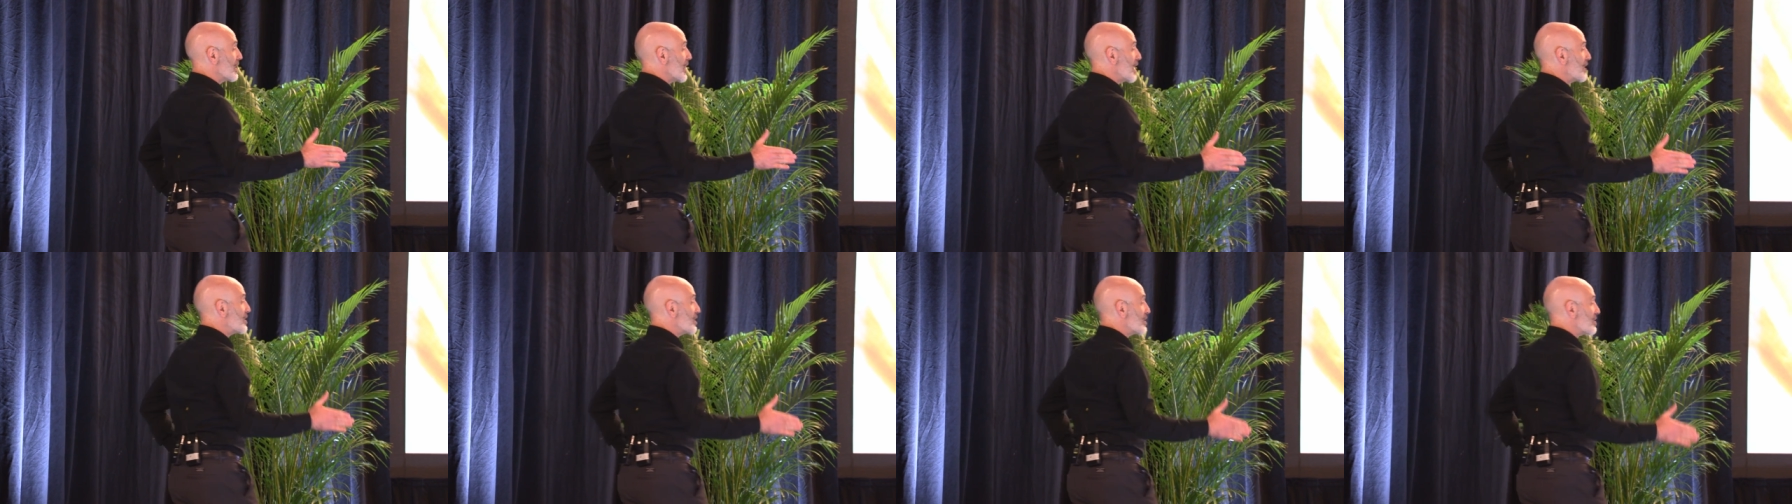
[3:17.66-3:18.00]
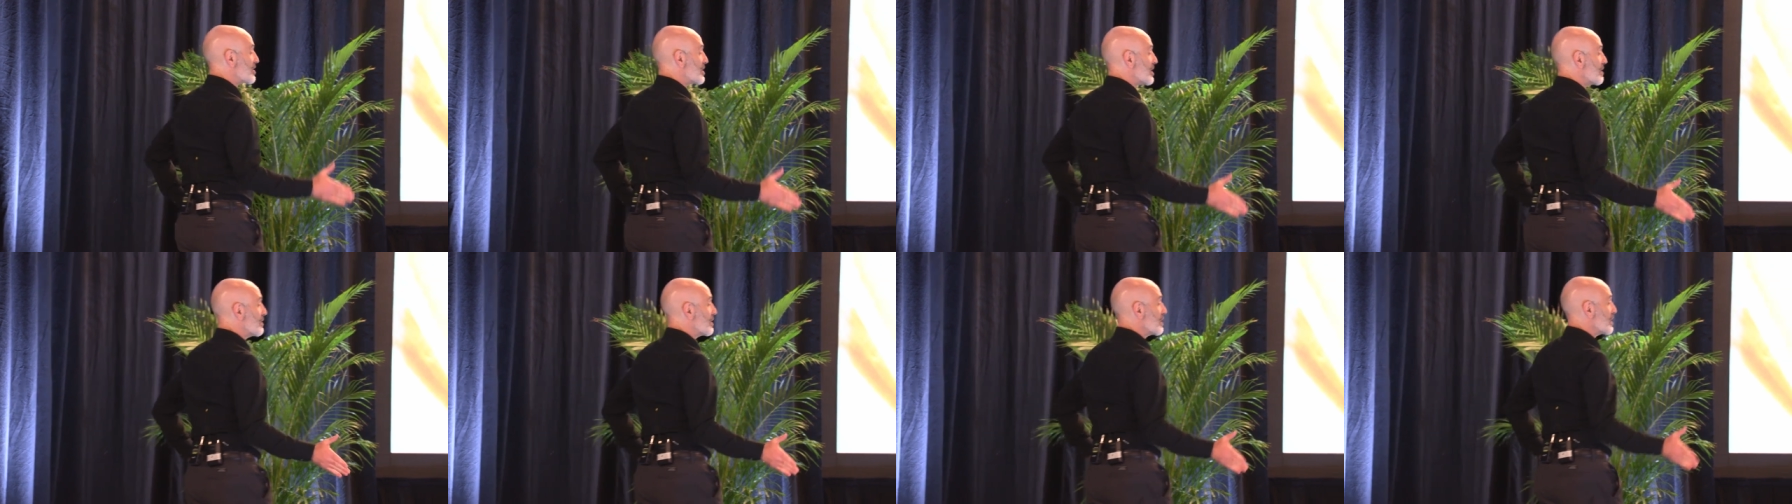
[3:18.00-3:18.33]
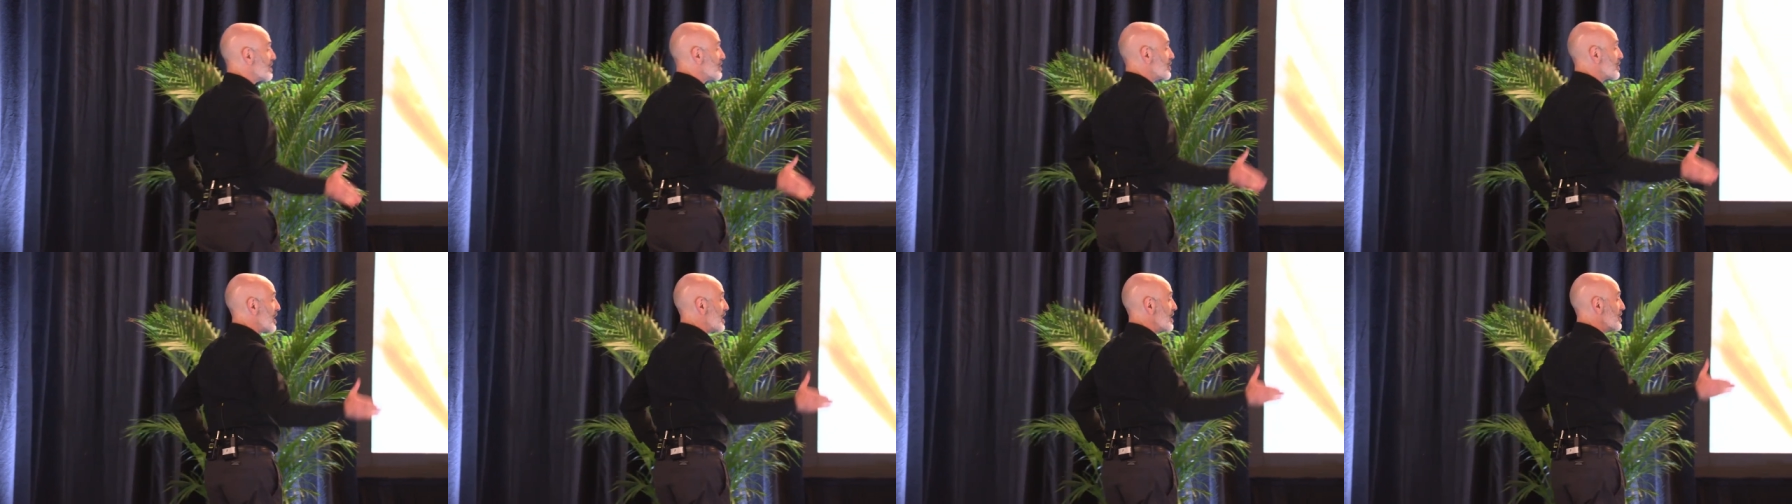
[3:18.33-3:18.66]
led to
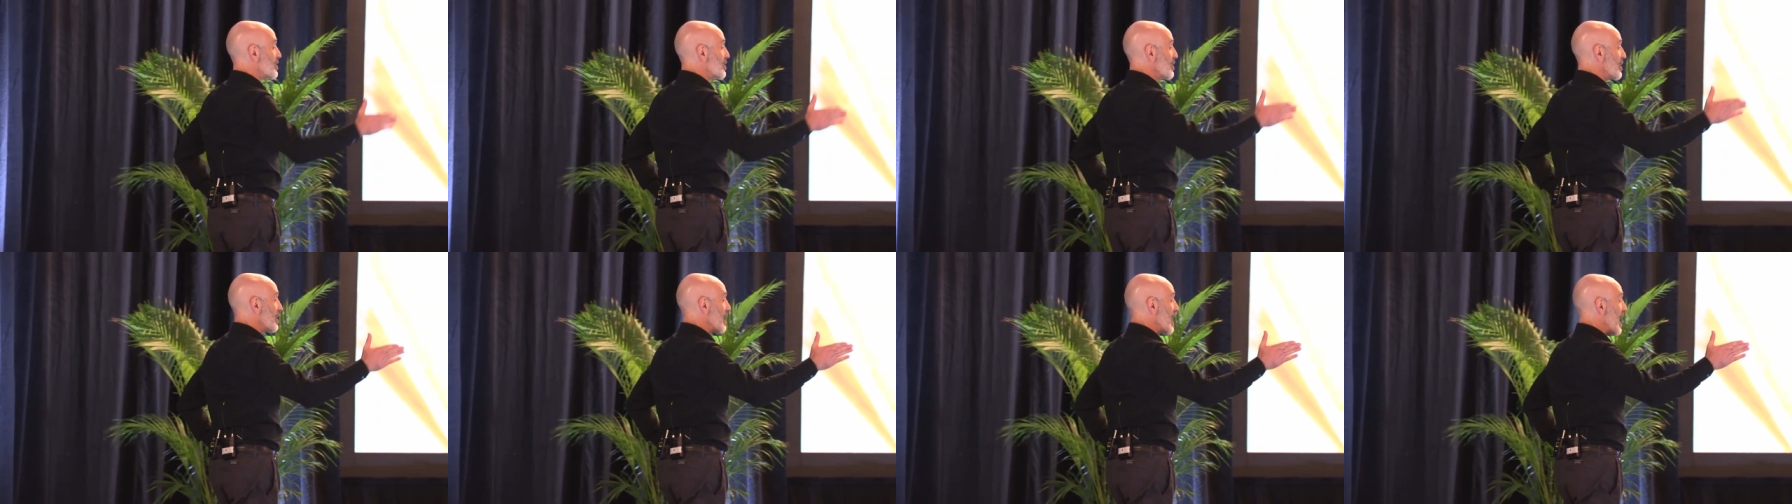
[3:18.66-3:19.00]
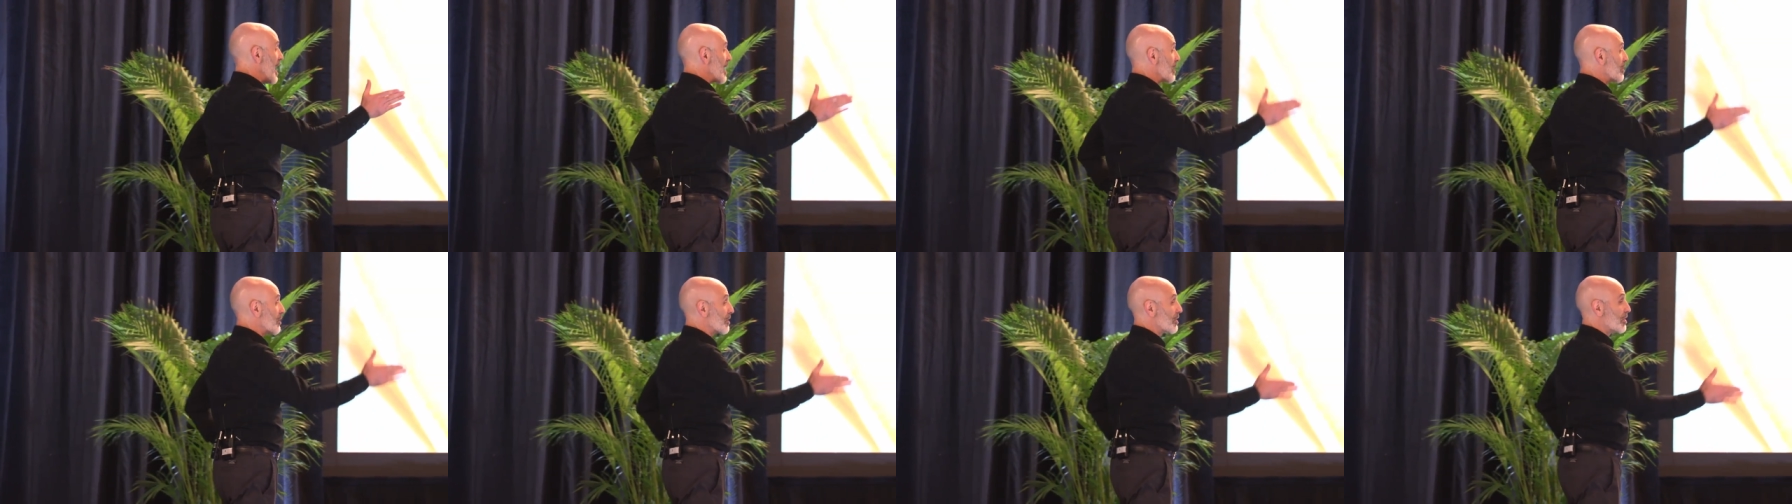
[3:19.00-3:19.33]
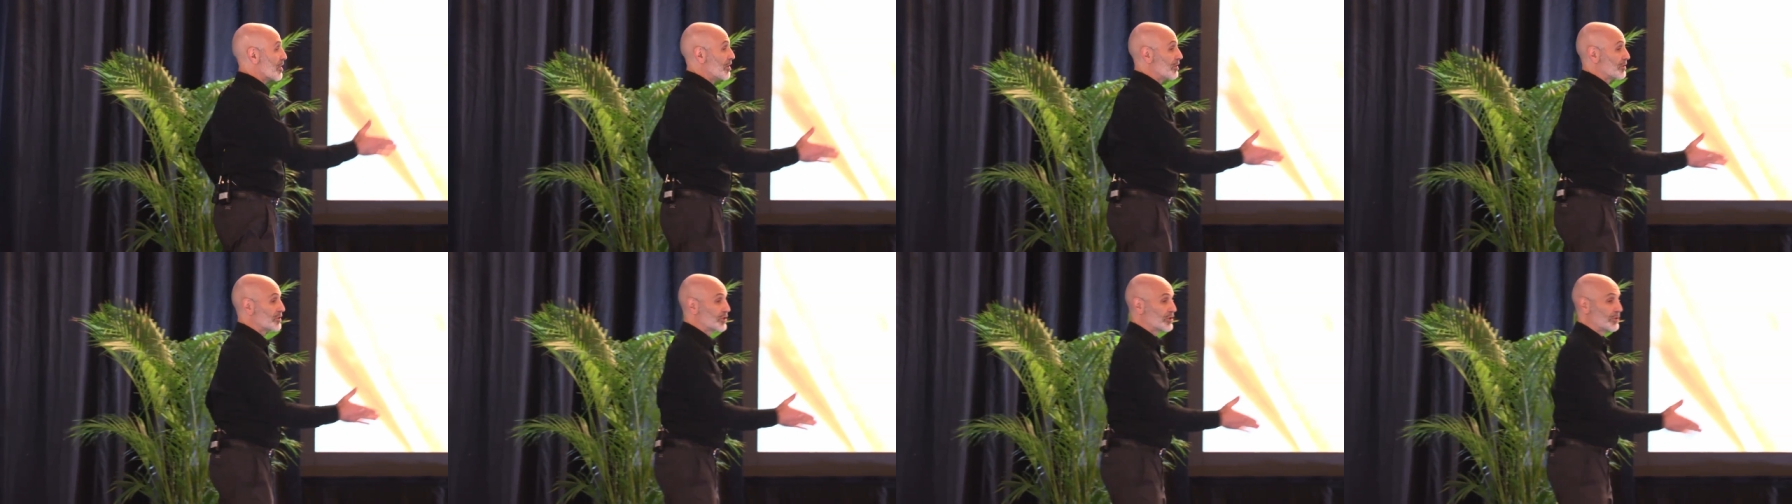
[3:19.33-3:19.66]
civilization and
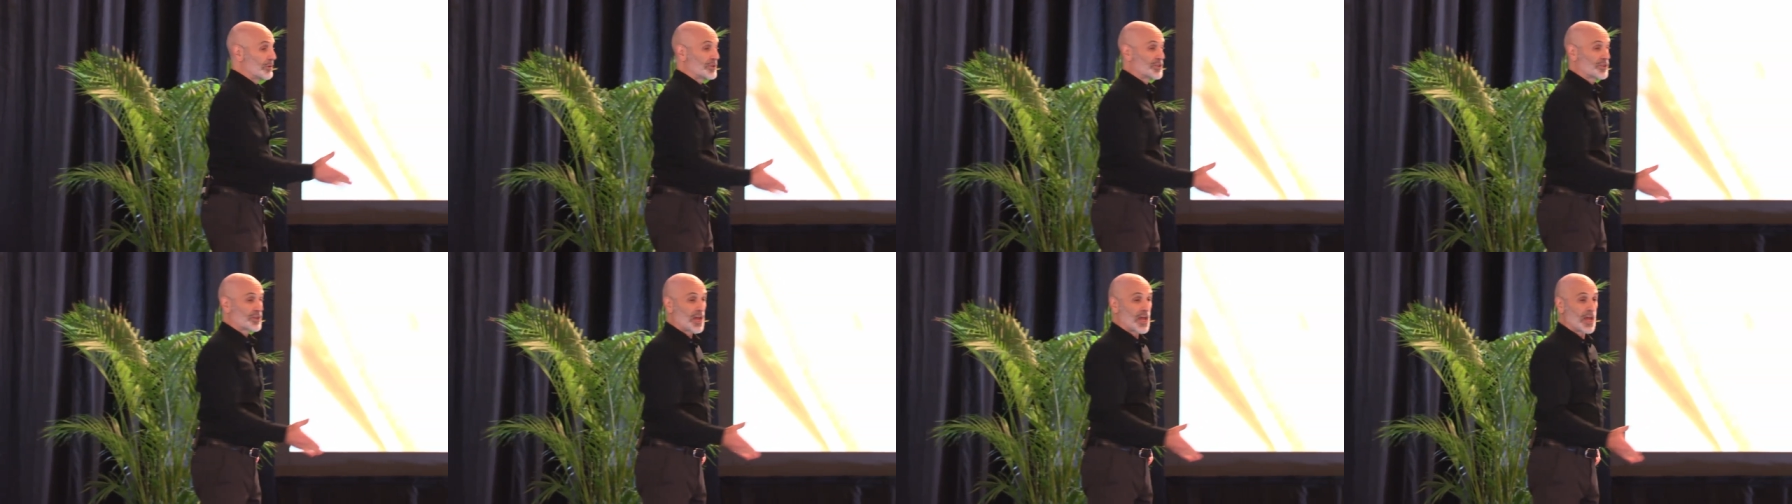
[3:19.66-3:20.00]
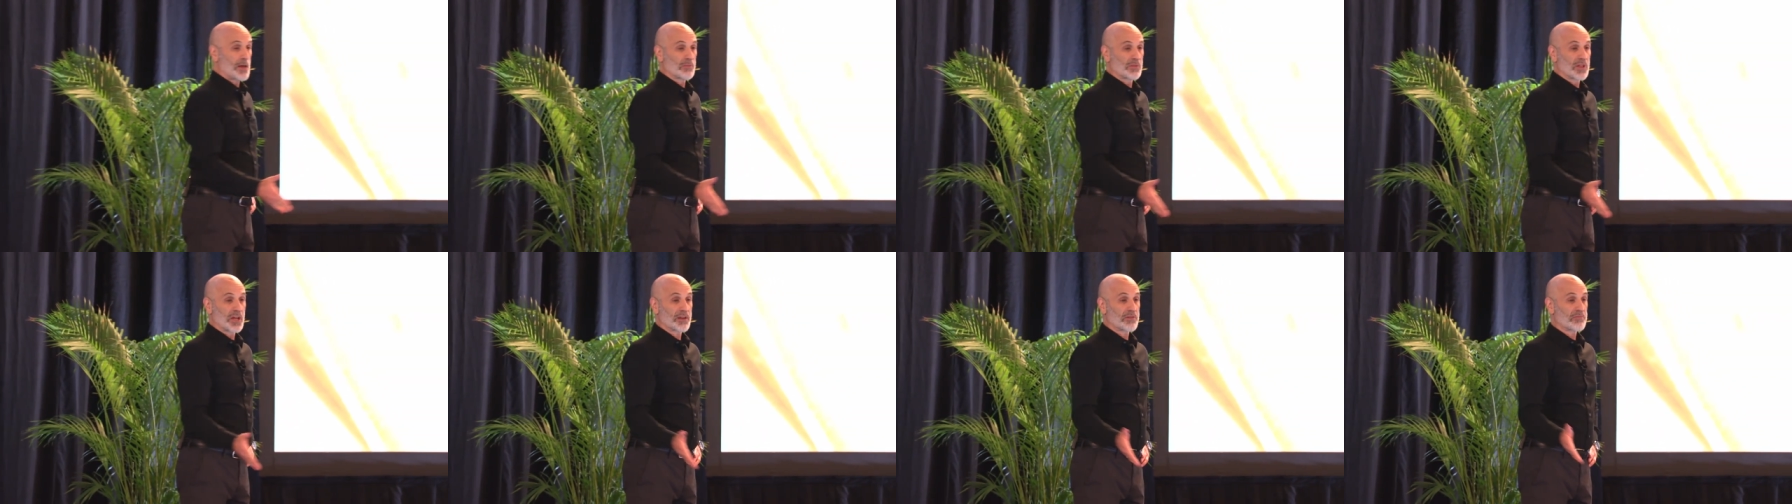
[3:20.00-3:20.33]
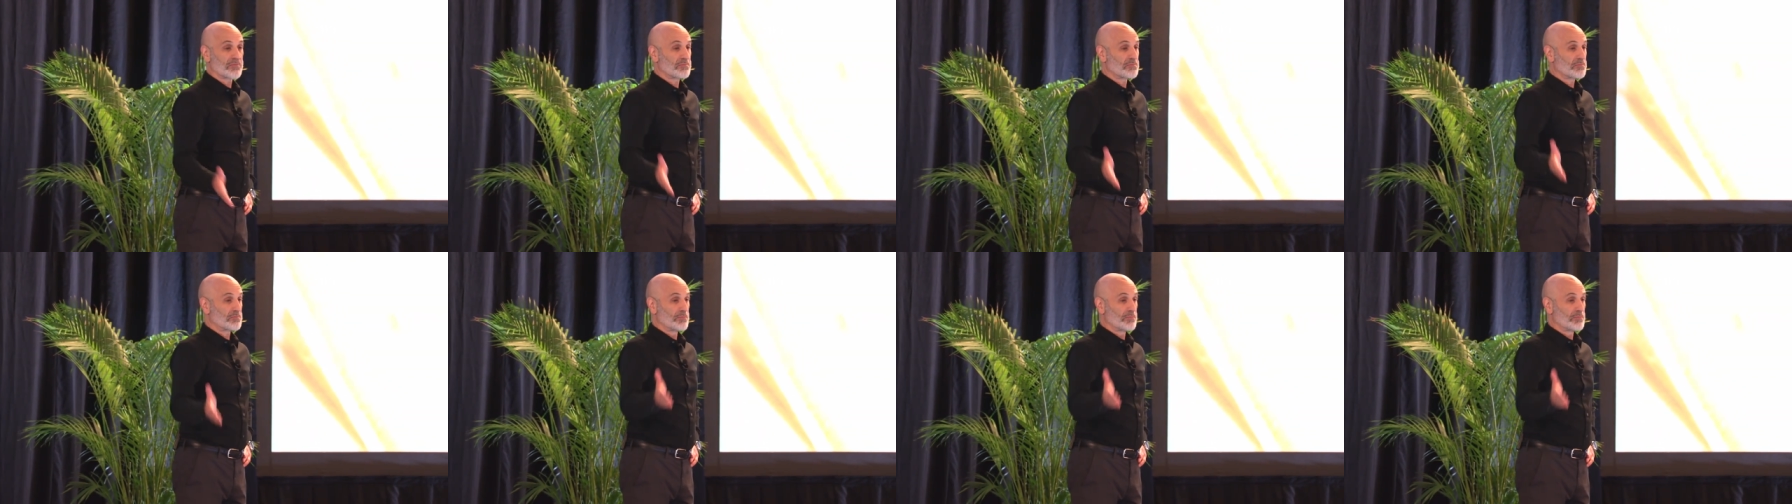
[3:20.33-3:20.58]
agriculture, which came like